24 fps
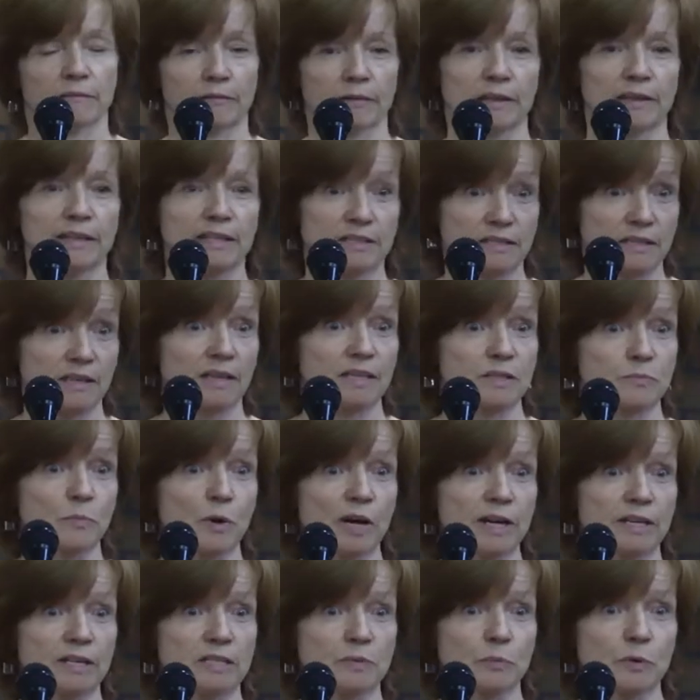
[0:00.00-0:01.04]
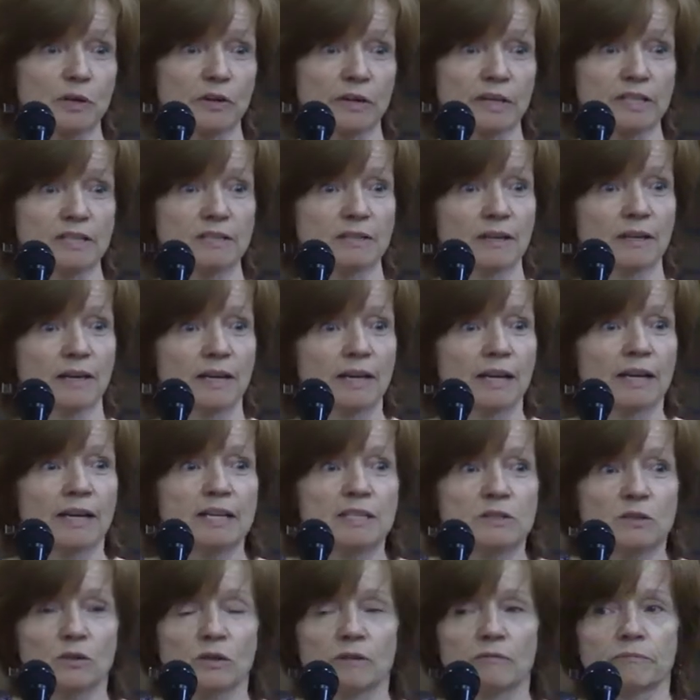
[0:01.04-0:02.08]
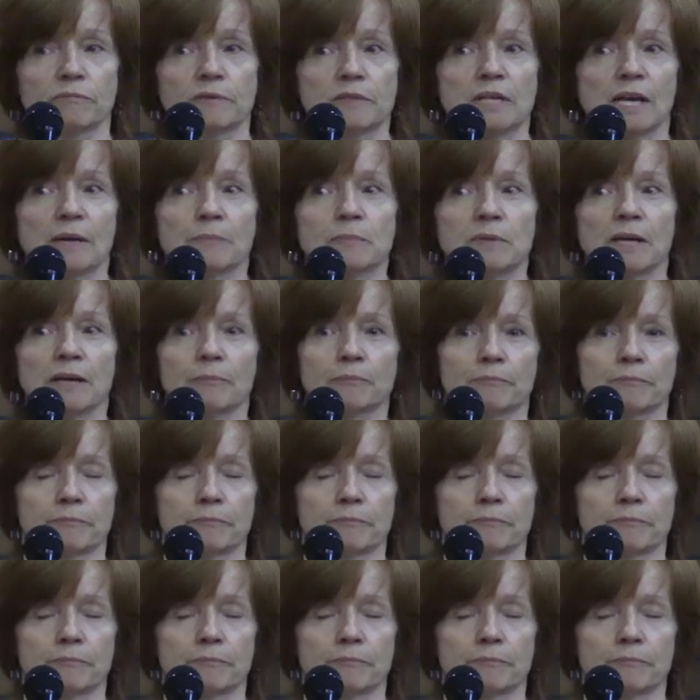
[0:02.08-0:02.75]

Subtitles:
At least that's my experience. It's sort of tap, tap,